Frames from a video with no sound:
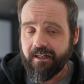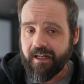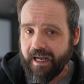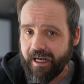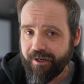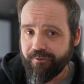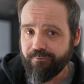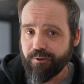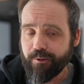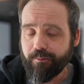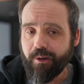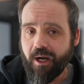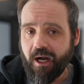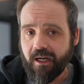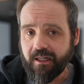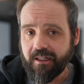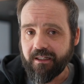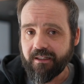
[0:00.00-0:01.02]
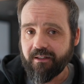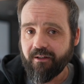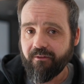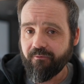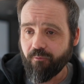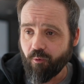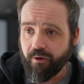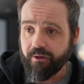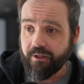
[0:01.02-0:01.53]
out of your pocket
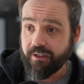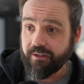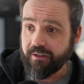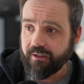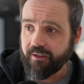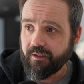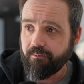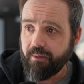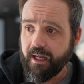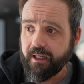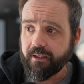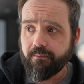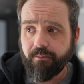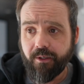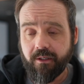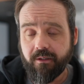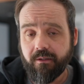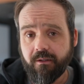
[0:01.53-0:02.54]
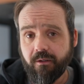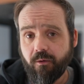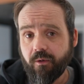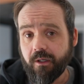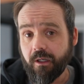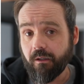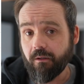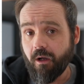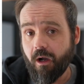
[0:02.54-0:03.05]
for this expense, but you still
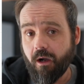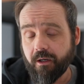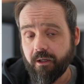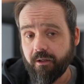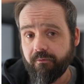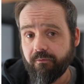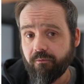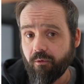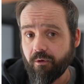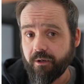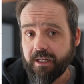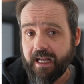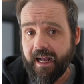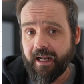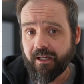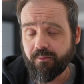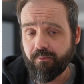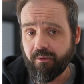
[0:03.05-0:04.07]
want to log it for tax